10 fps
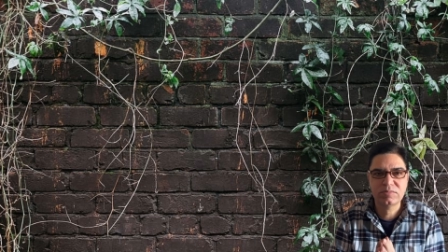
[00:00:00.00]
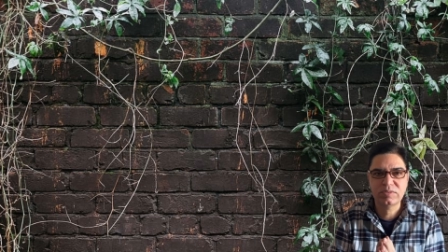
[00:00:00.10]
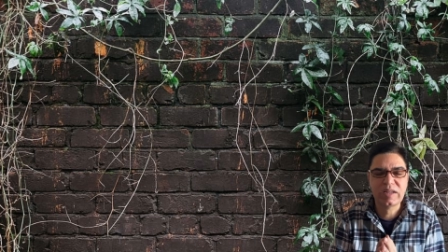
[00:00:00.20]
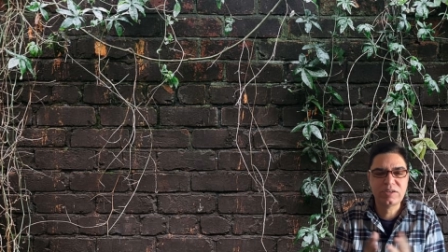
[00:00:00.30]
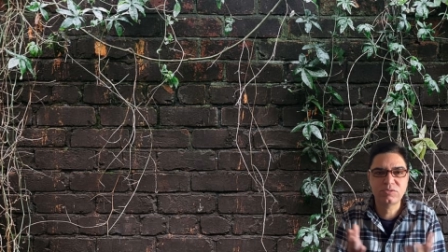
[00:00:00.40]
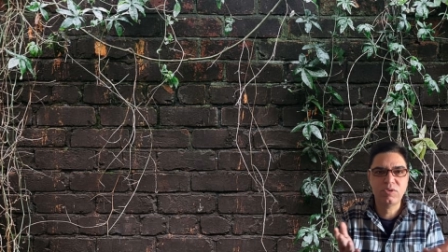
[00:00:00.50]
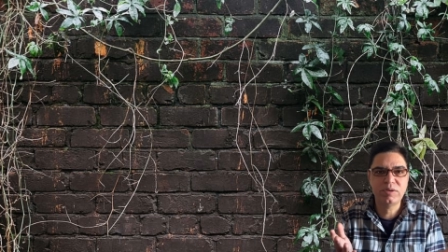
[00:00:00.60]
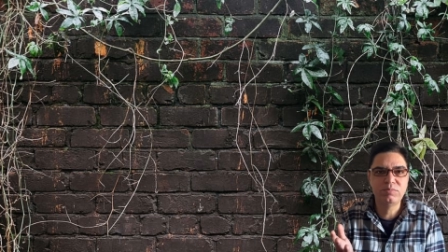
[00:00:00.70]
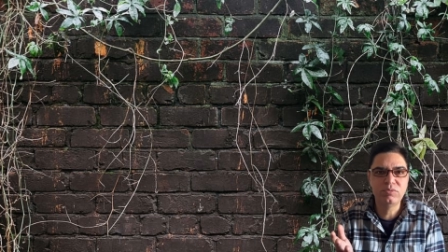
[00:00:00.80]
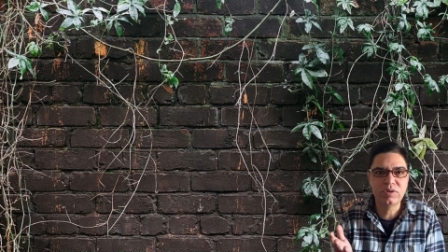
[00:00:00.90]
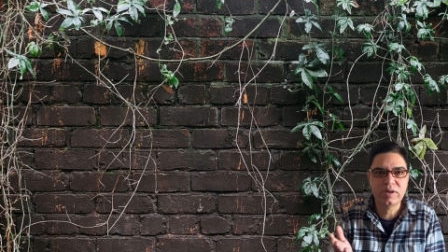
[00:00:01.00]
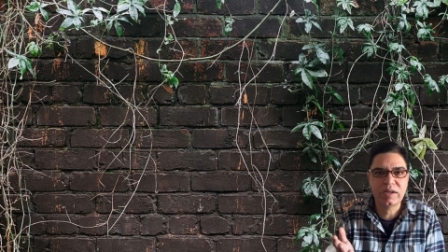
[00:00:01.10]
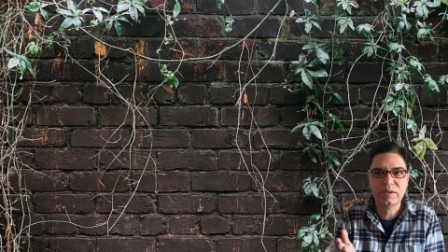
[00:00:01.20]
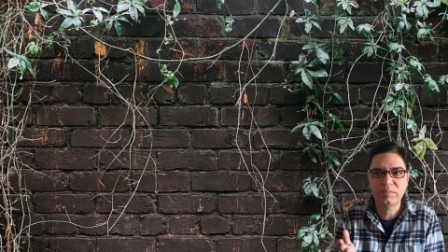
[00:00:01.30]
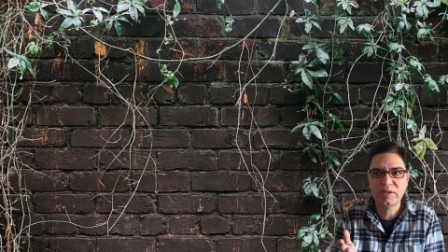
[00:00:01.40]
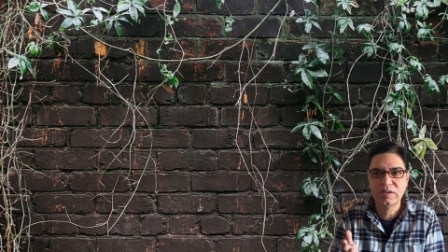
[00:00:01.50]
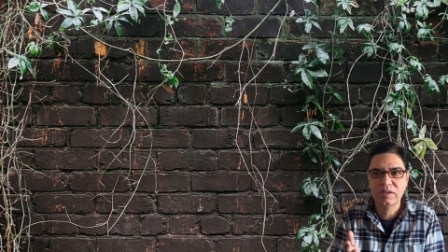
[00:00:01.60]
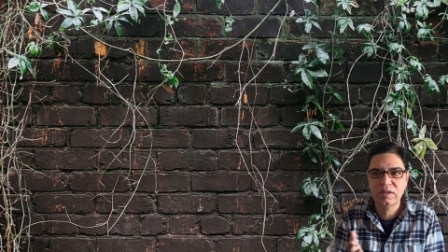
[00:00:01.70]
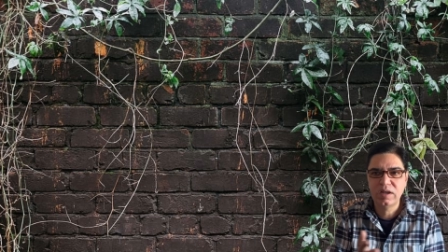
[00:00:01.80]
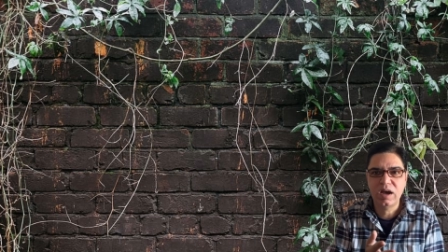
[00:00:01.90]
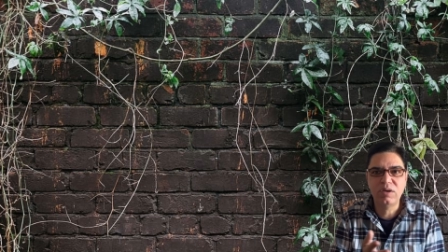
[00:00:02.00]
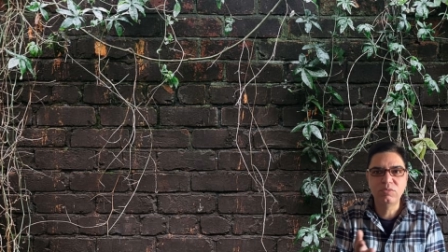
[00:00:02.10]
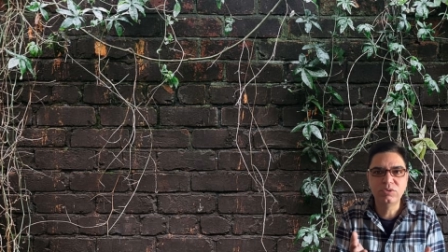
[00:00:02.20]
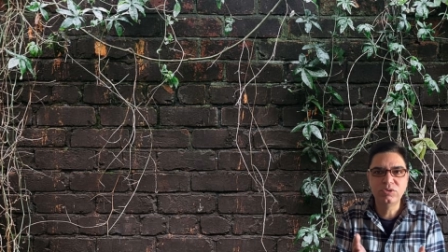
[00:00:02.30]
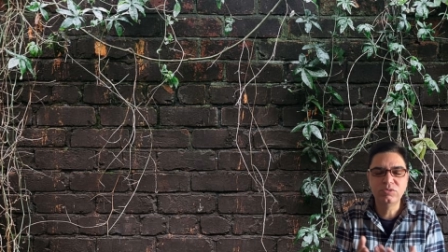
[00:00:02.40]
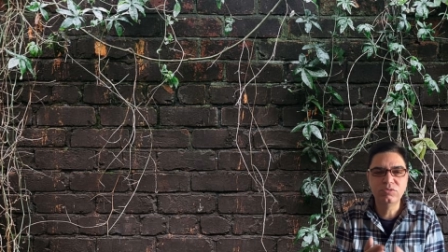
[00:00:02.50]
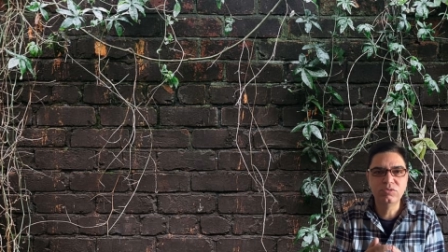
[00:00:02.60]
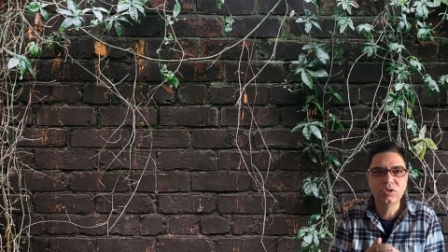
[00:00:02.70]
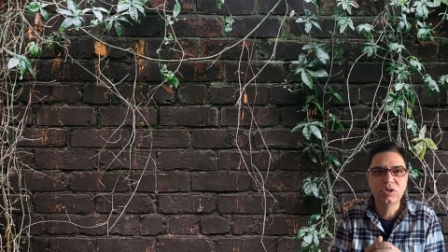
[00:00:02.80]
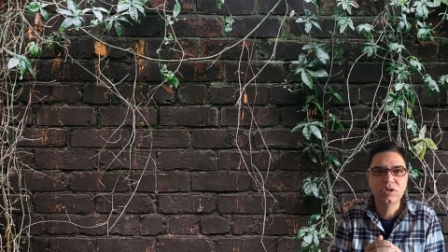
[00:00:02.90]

That's quite poor. Like, I mean, how would you